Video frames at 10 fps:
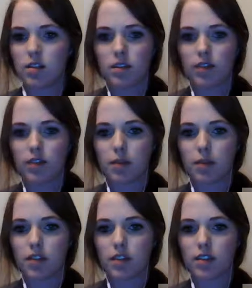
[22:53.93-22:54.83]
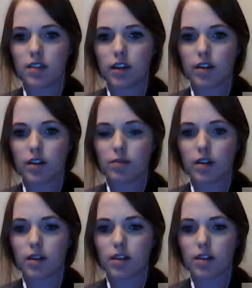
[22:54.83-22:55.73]
Because it's our
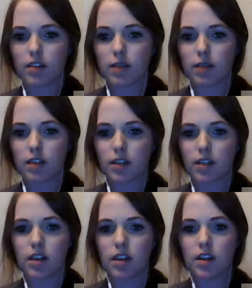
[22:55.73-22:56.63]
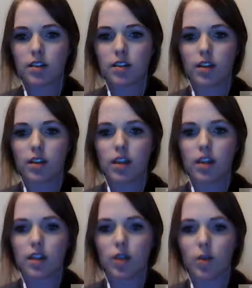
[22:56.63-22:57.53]
stop sign. So
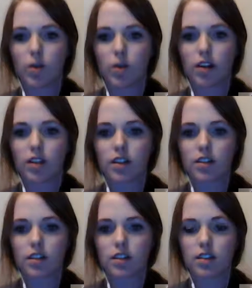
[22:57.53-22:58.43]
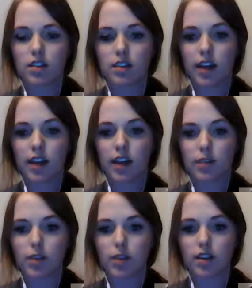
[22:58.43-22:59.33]
then the court sided
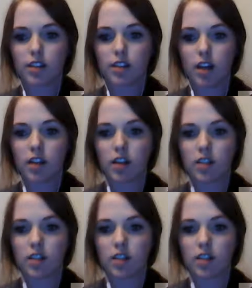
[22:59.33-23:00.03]
with John.